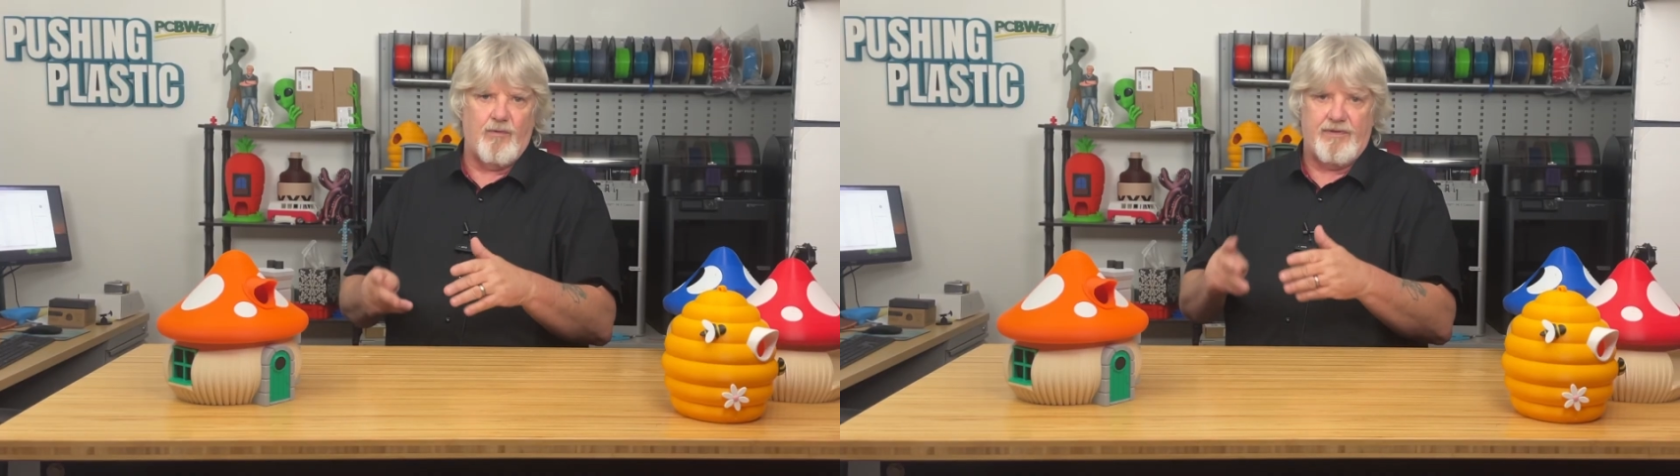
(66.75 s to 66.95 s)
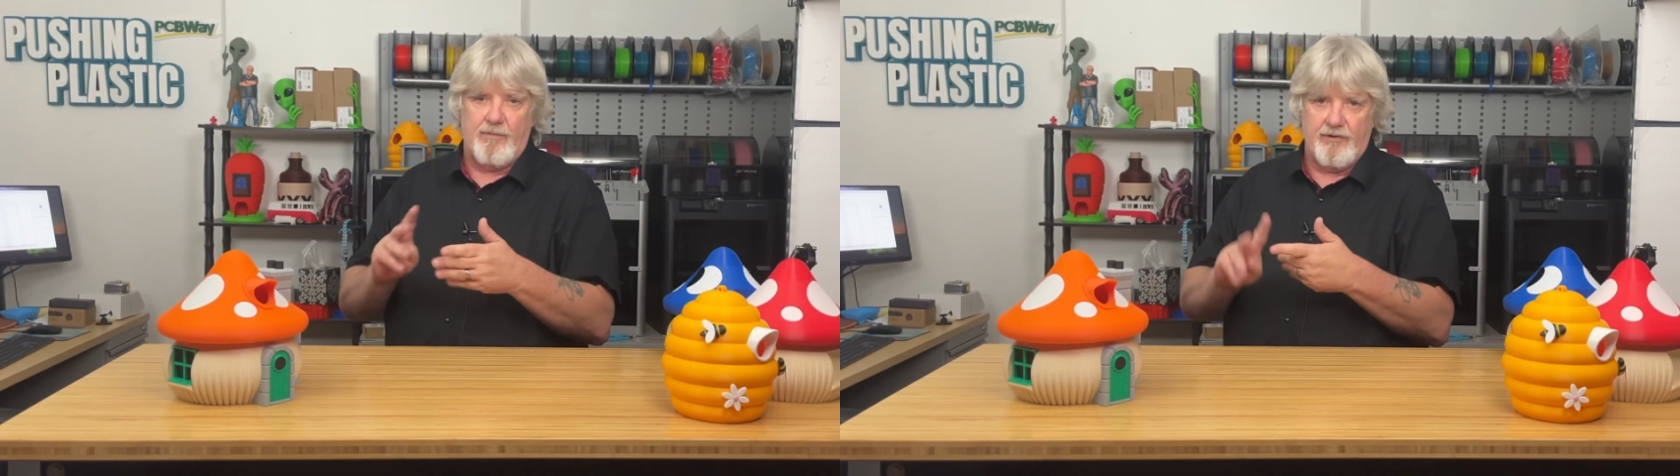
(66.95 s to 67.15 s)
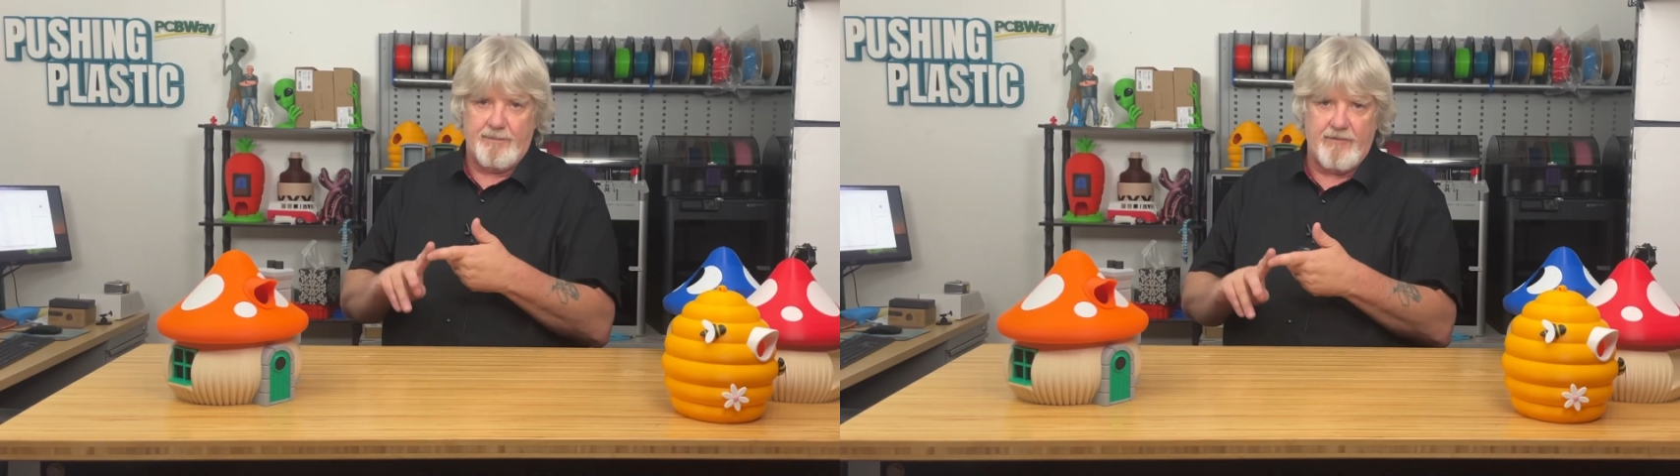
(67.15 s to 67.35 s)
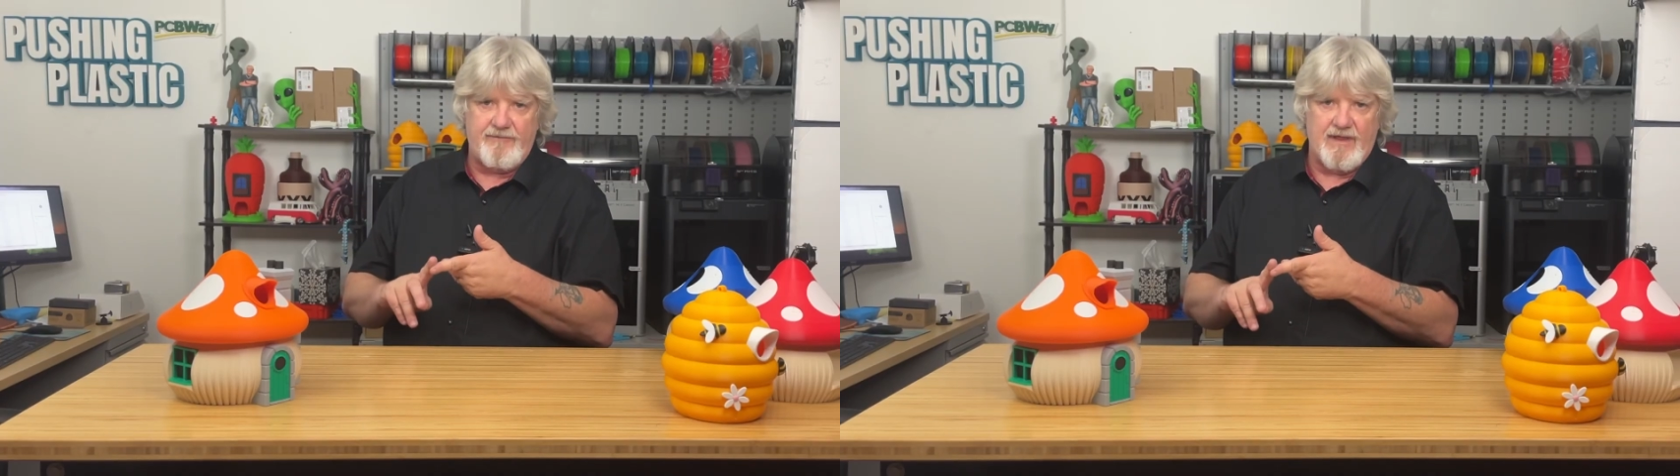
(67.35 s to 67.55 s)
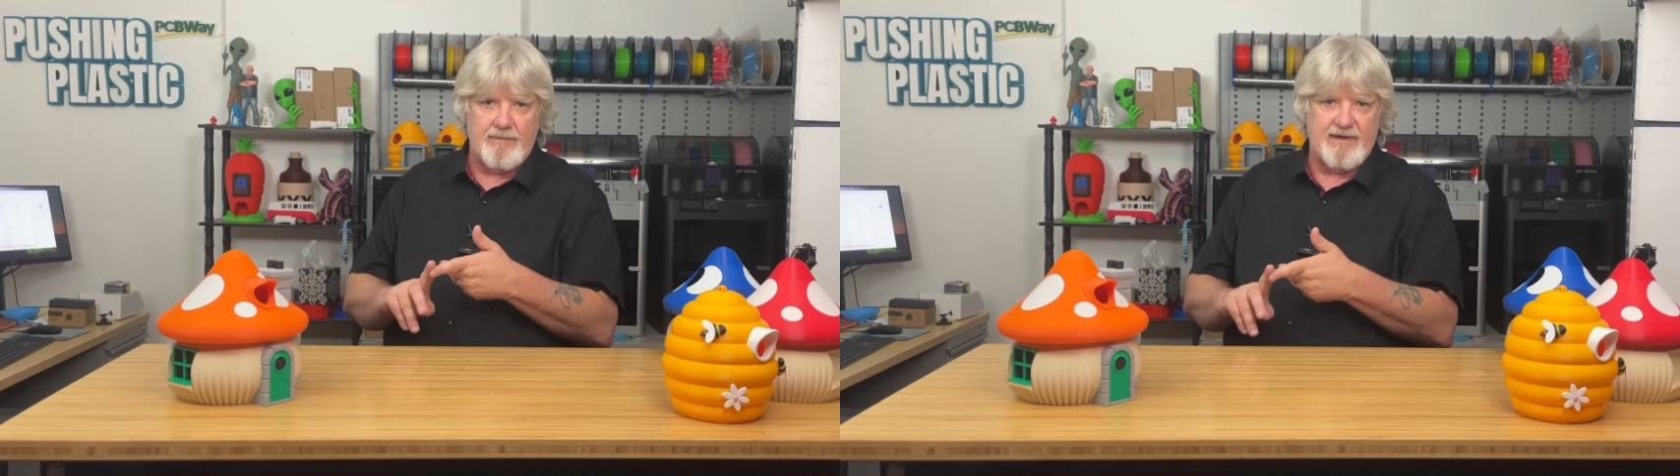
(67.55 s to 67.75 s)
with multiple
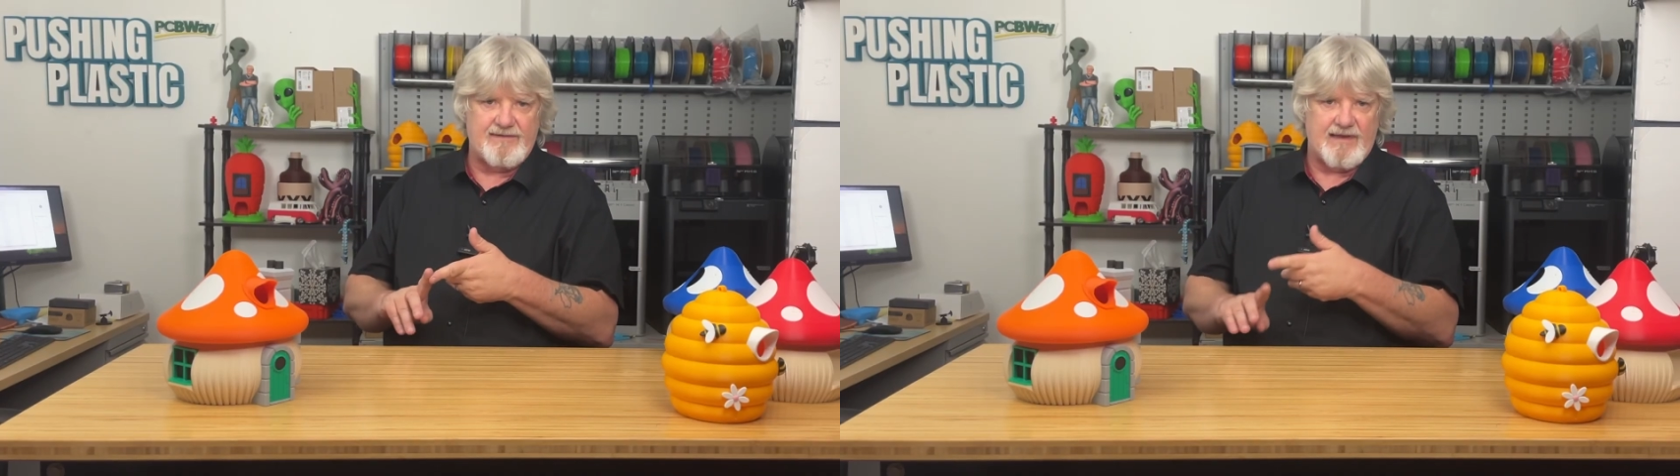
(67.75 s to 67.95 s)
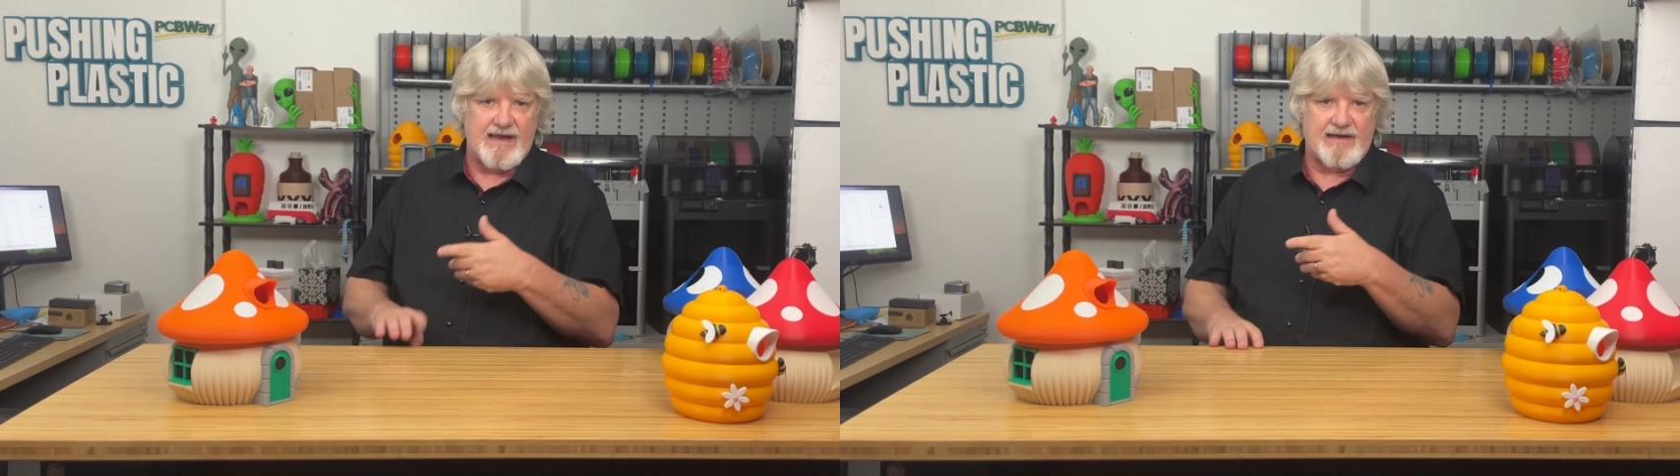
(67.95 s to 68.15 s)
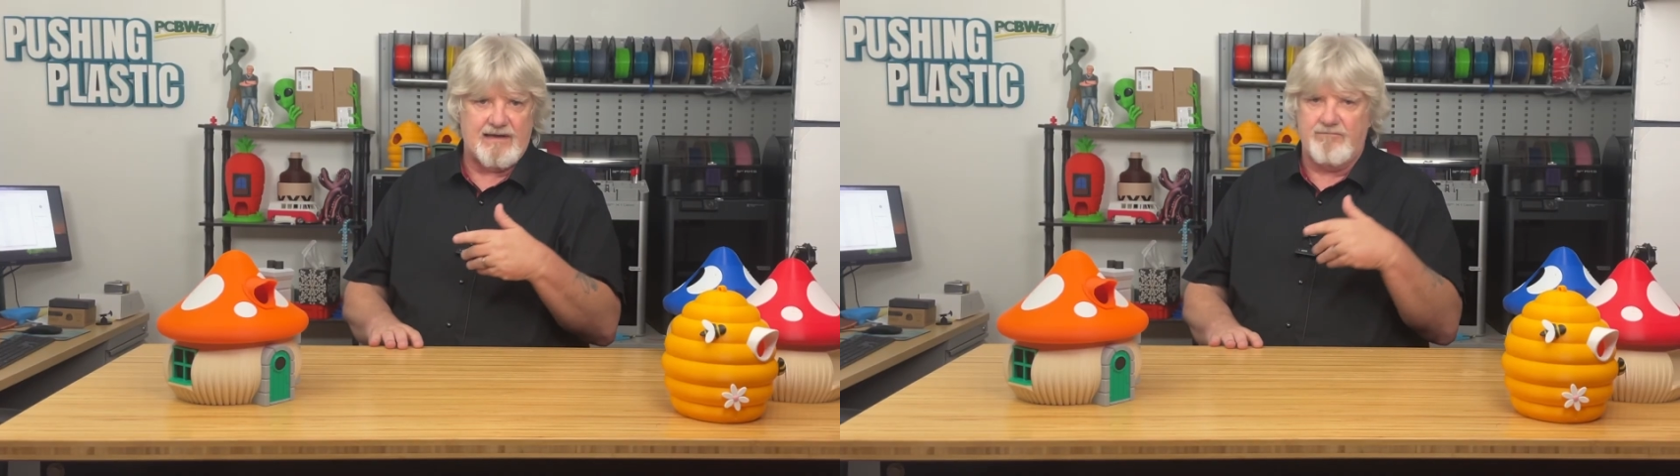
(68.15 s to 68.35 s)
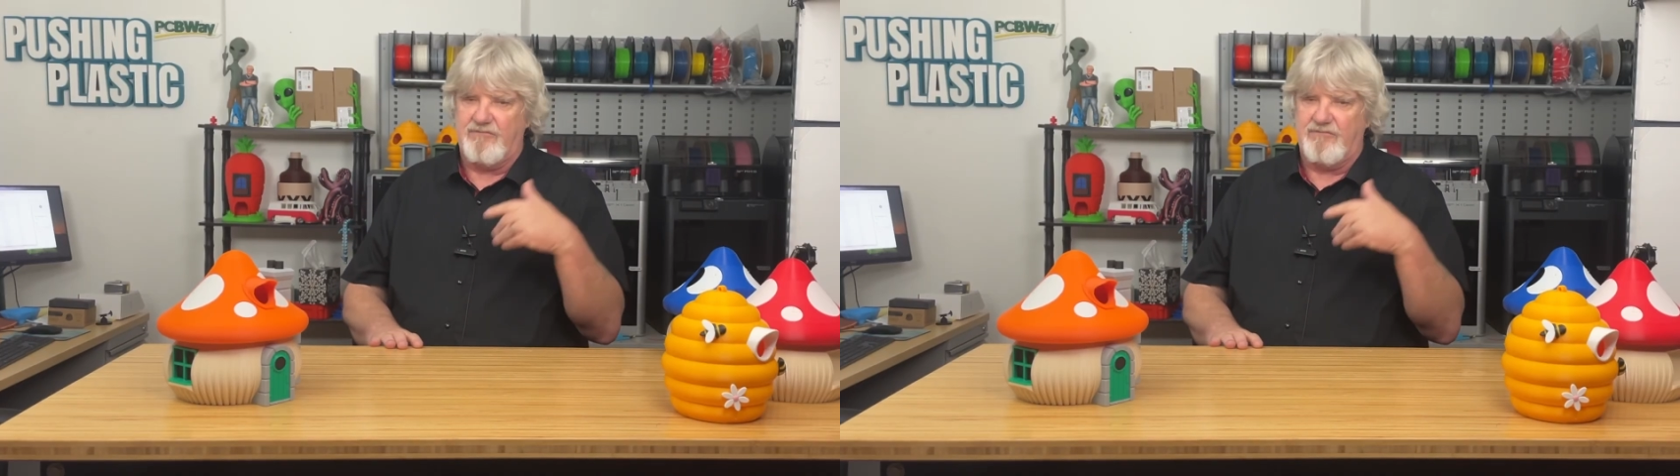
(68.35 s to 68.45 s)
filaments like